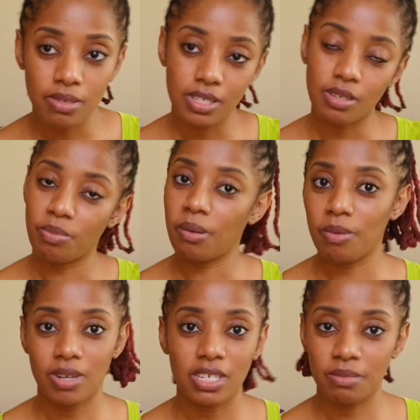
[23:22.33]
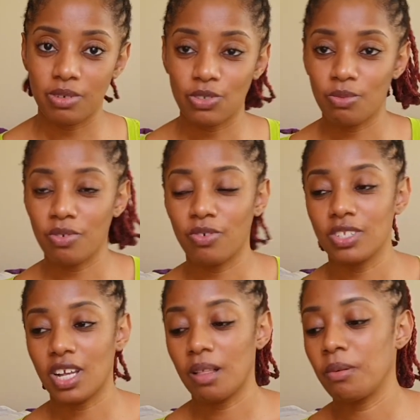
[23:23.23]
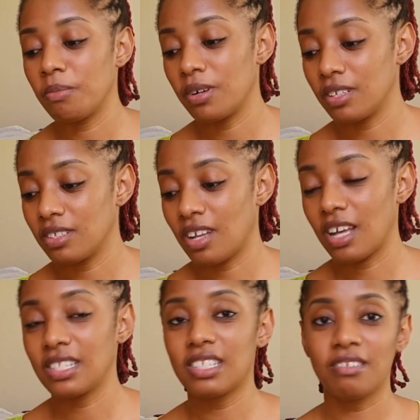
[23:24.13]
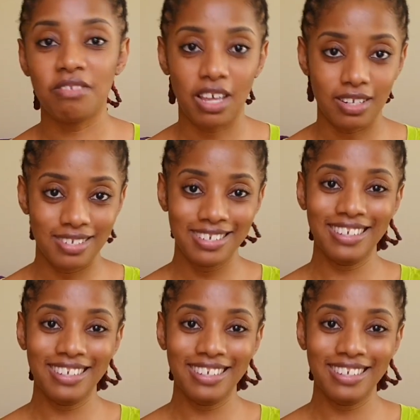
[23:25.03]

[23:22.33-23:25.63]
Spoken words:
So probably one day I'll go through my photo album. But until then,